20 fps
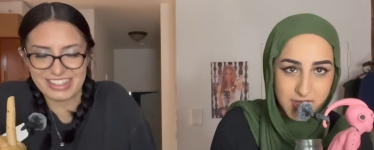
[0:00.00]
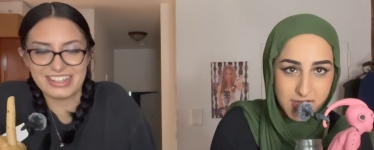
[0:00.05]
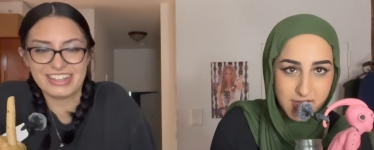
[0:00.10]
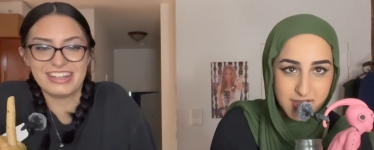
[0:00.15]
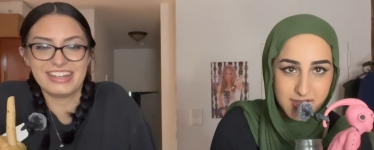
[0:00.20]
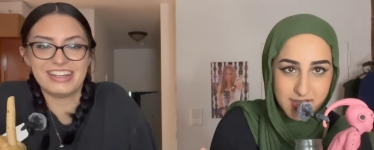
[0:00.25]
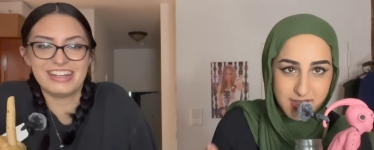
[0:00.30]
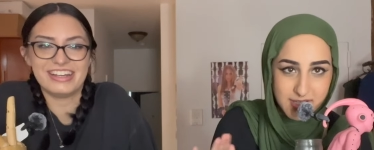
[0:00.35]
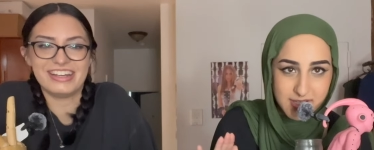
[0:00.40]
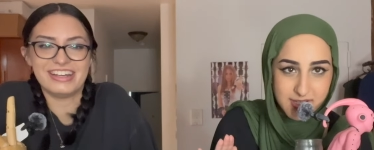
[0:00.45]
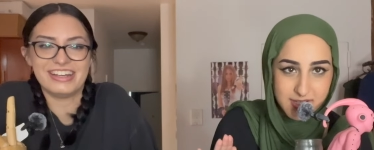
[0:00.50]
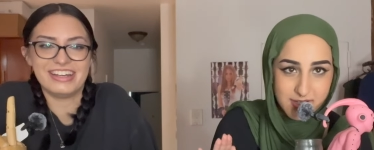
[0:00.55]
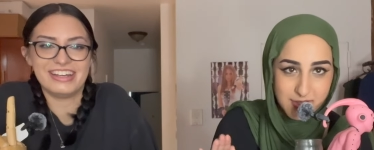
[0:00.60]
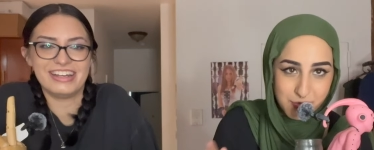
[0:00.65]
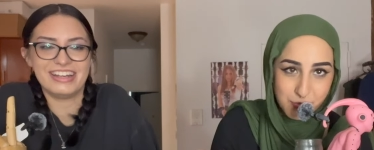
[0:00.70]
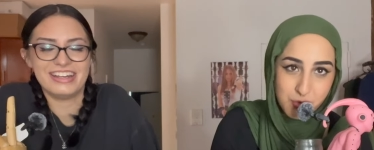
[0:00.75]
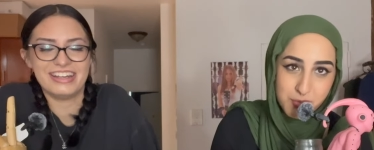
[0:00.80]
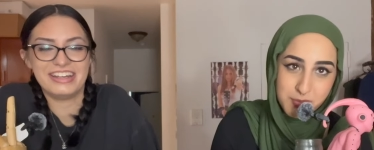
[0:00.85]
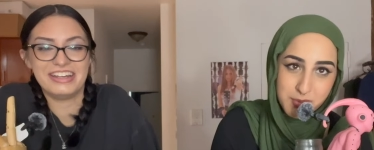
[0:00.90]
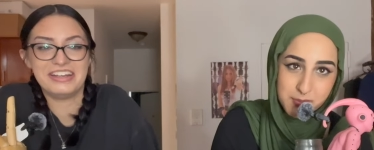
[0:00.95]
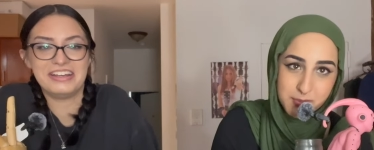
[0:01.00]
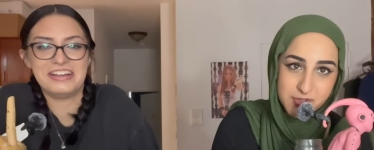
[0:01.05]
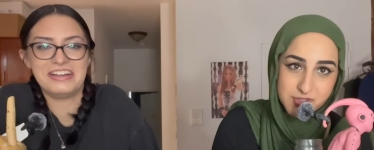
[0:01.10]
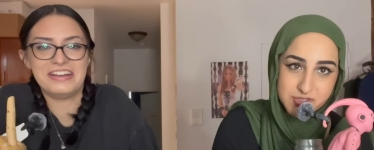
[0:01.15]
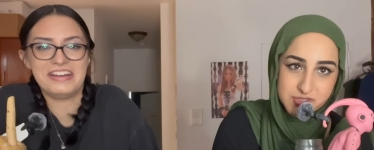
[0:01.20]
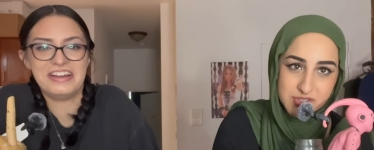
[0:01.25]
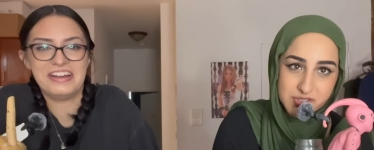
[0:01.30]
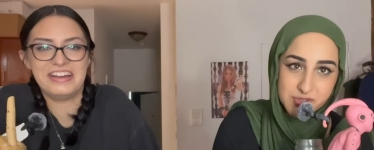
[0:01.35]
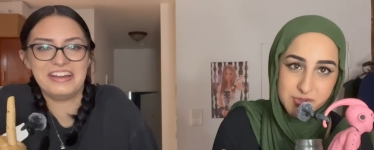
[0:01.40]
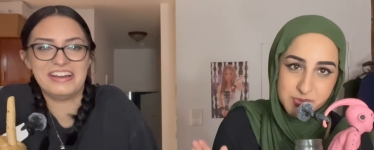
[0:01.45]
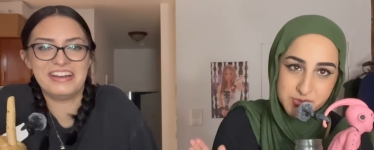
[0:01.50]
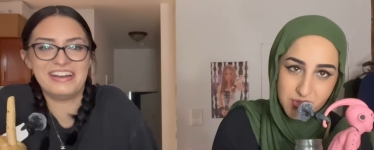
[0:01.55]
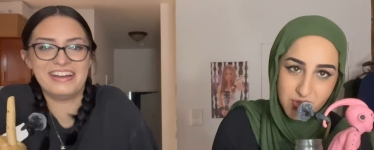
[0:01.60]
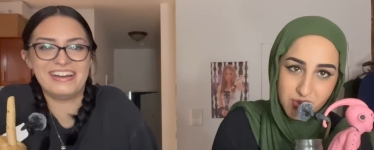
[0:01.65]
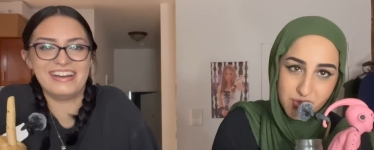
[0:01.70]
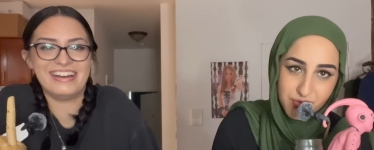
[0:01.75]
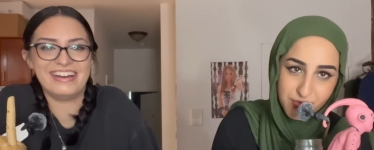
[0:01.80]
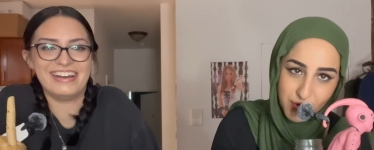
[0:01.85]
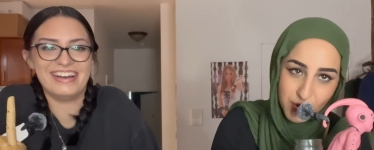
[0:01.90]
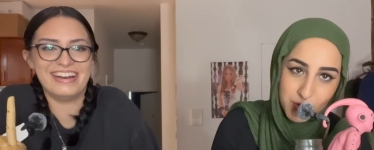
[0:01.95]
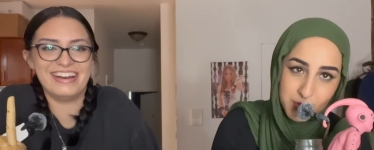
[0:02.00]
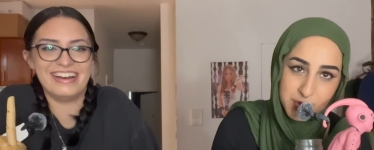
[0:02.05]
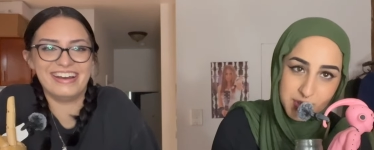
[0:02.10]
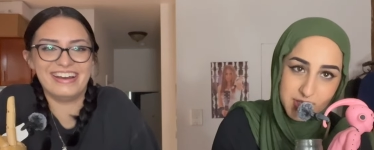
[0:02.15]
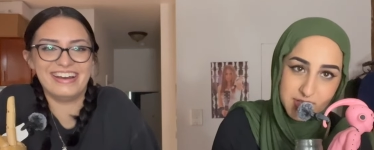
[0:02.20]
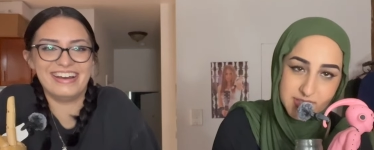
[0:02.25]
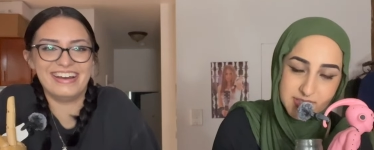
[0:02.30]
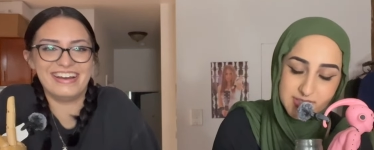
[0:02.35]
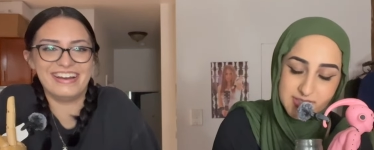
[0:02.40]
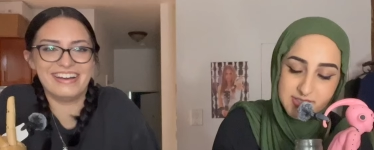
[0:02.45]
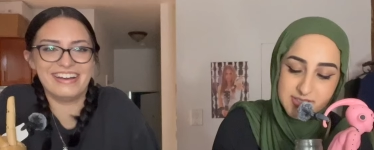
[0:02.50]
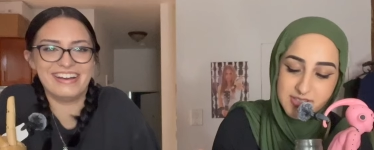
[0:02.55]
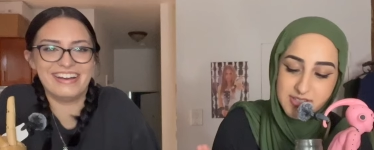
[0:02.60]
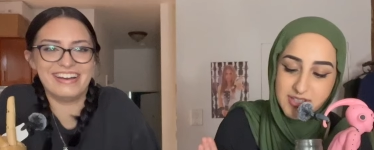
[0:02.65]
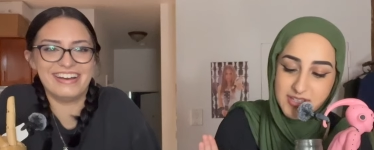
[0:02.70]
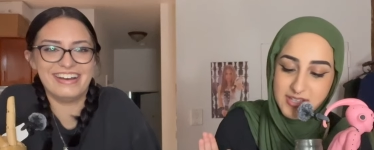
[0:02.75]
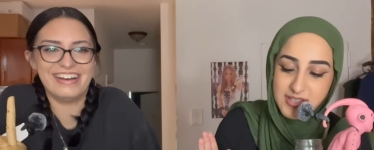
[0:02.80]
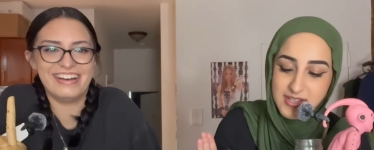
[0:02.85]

Speaker 1: it like a normal person who's on the phone does.